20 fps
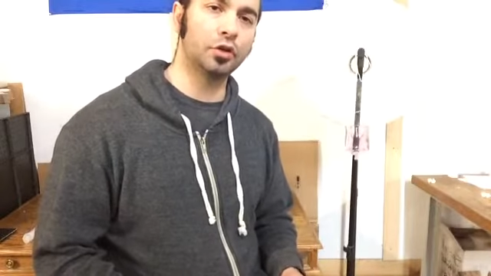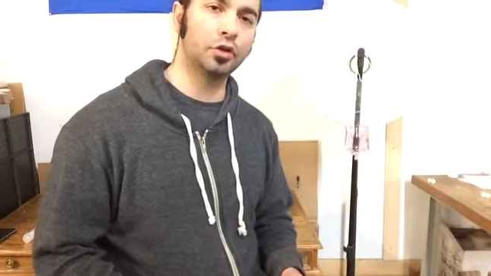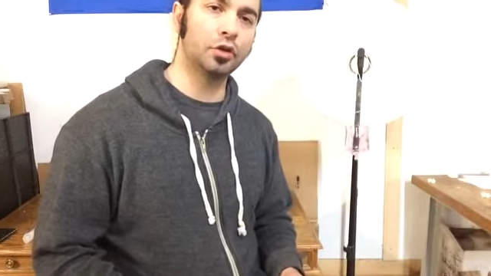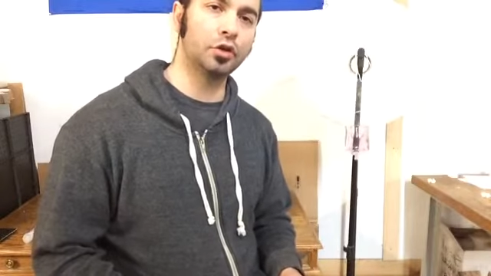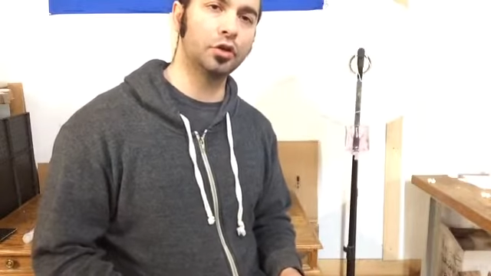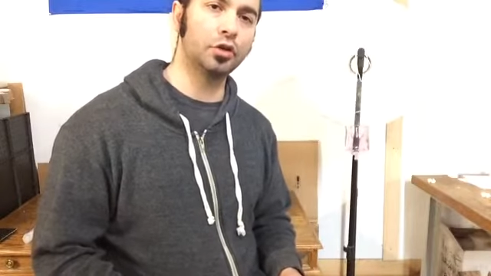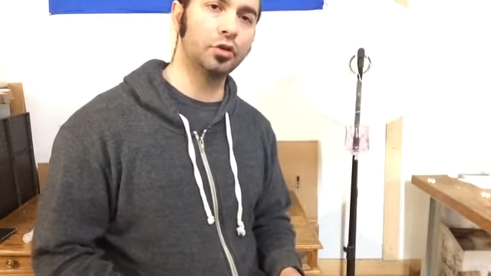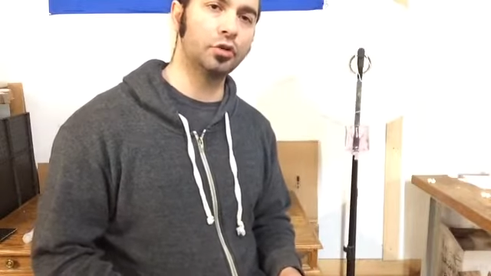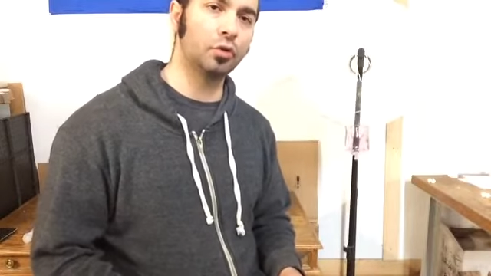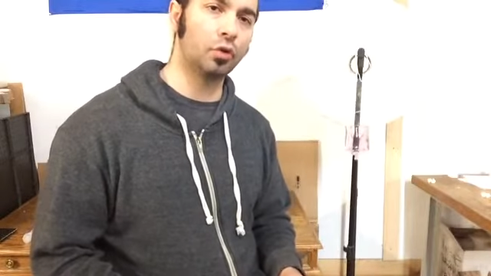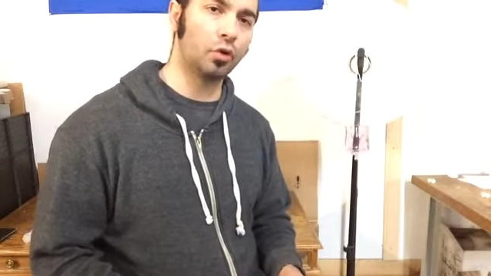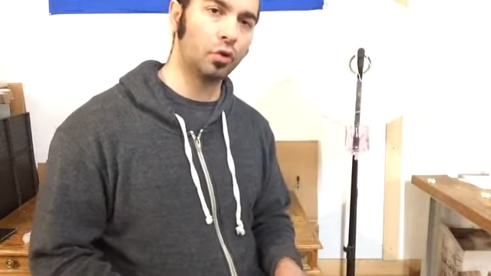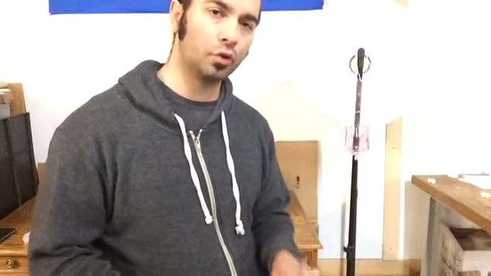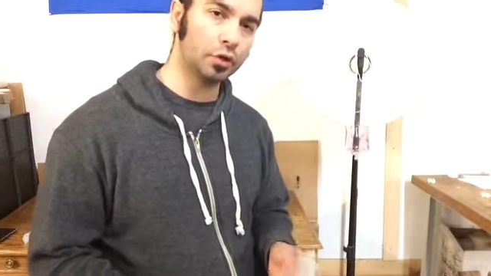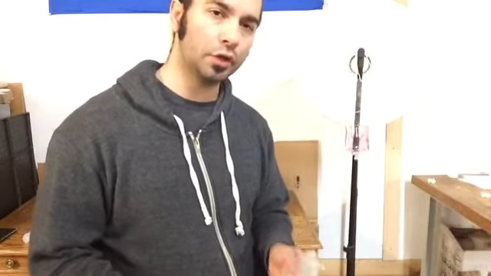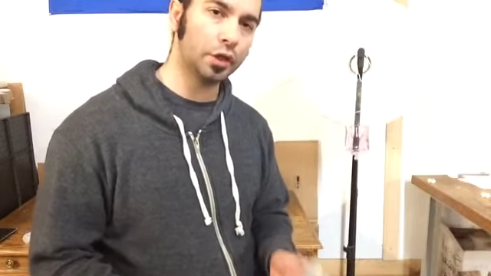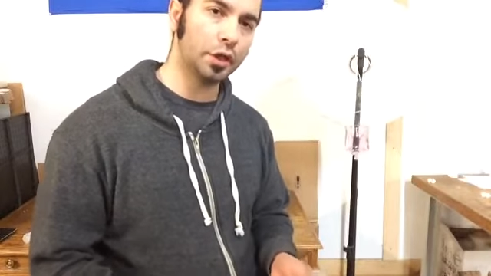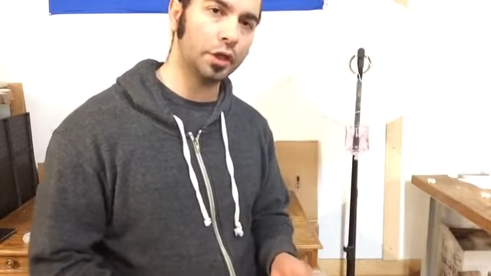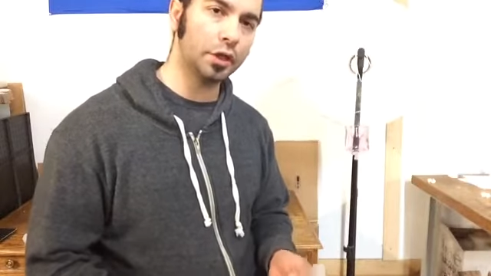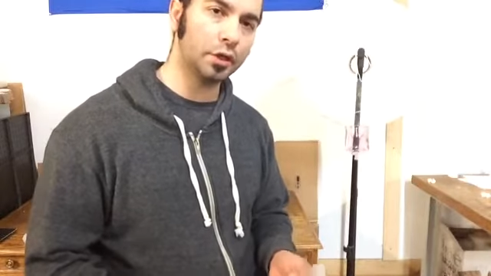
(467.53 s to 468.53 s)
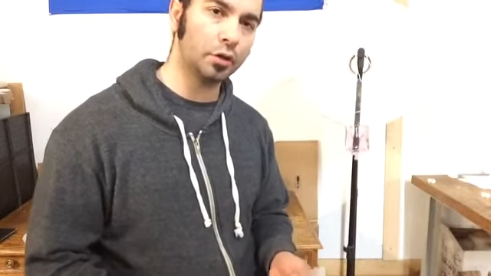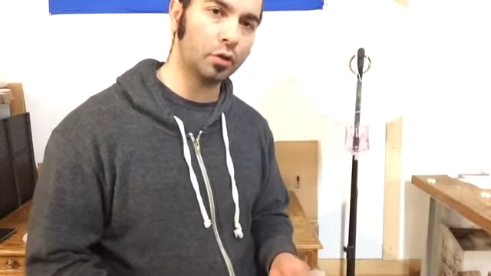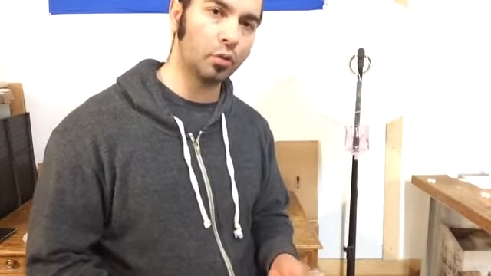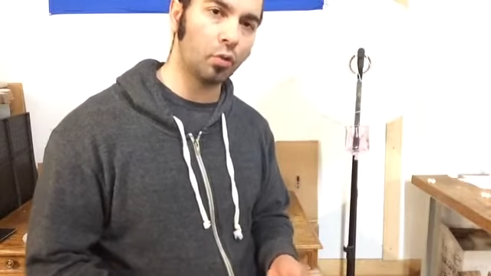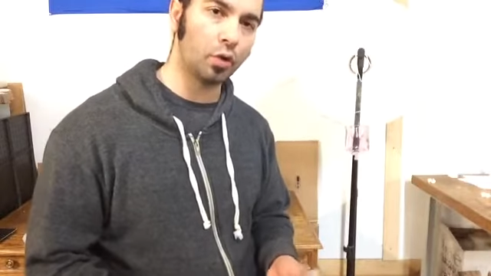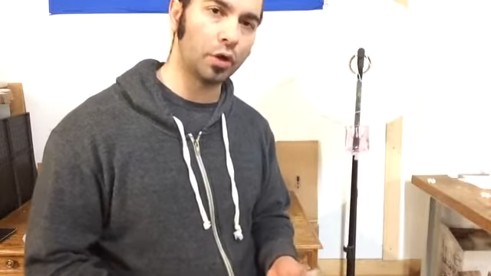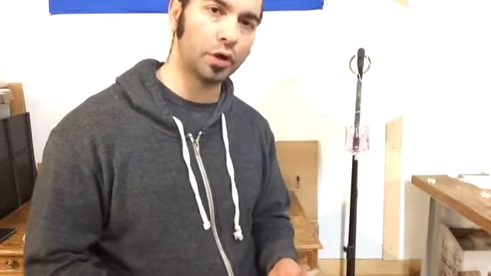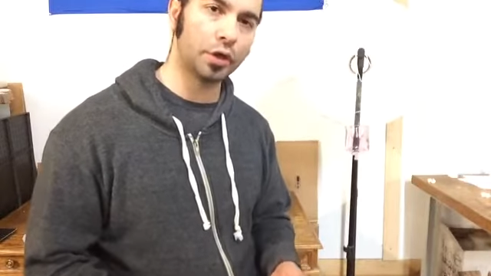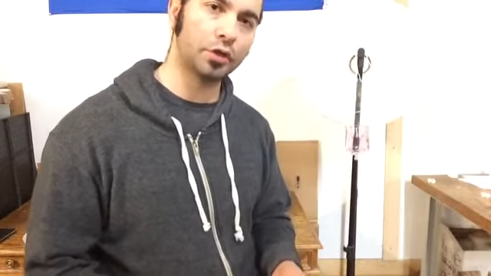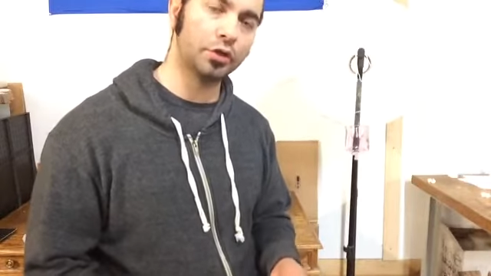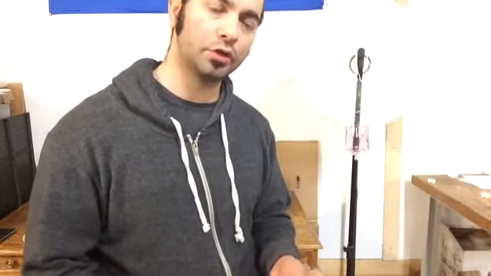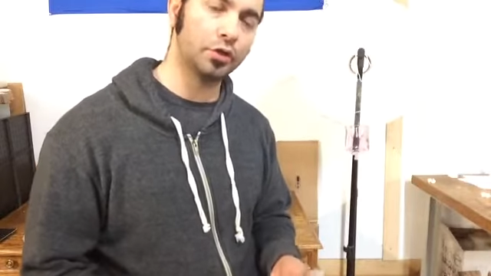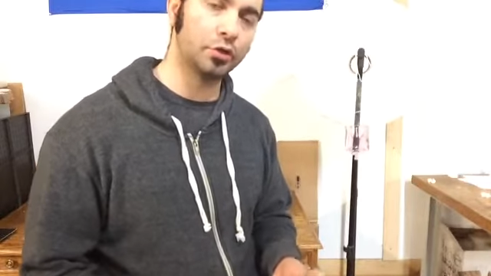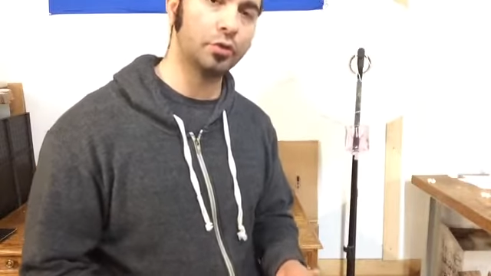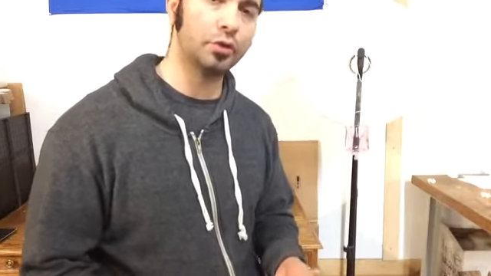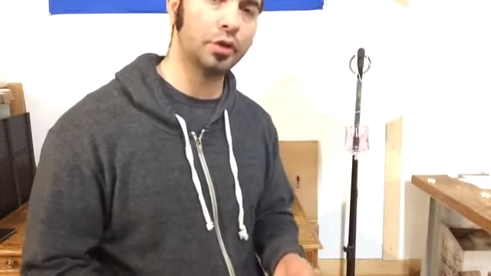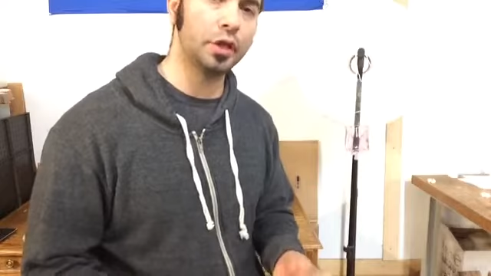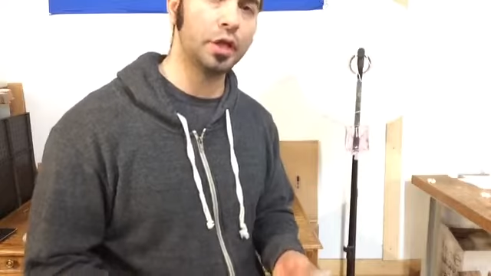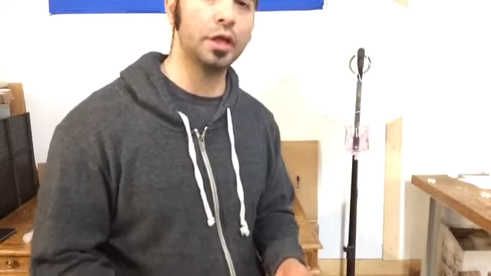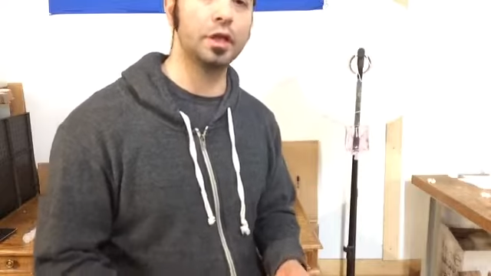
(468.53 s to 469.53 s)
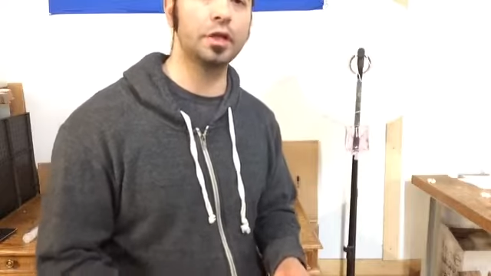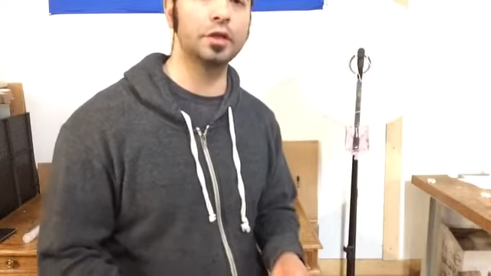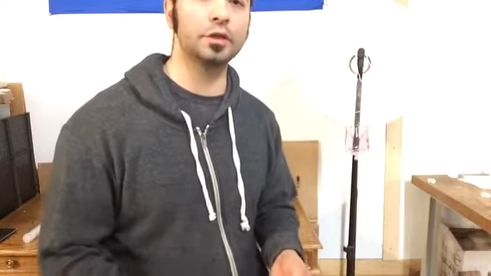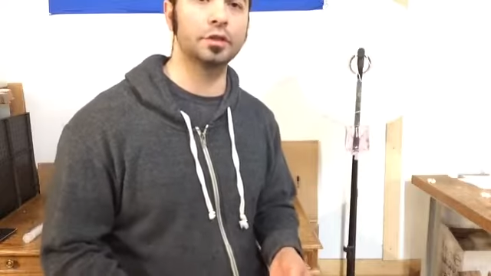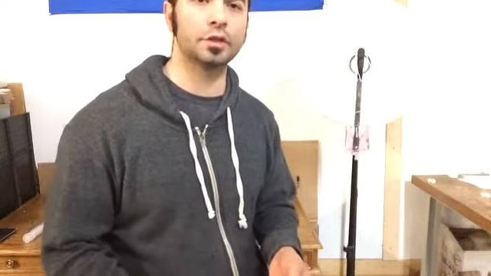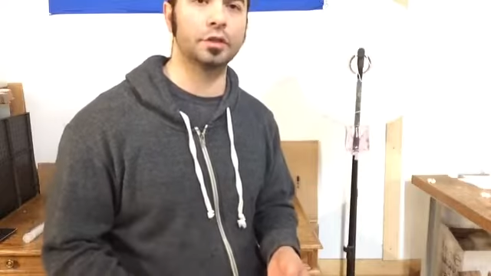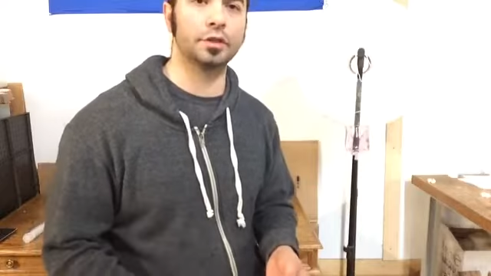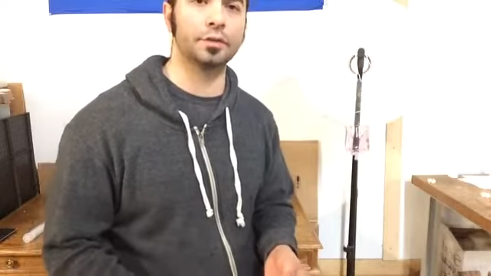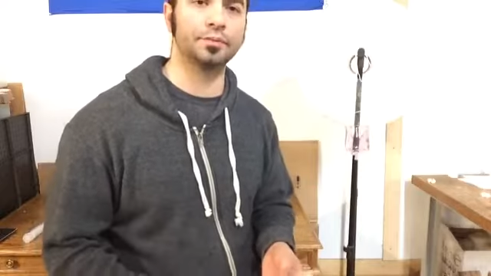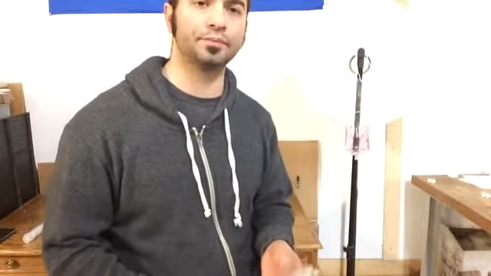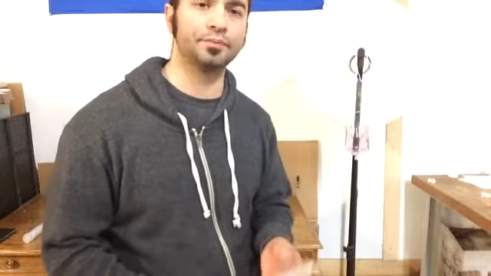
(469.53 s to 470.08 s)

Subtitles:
You only want to do these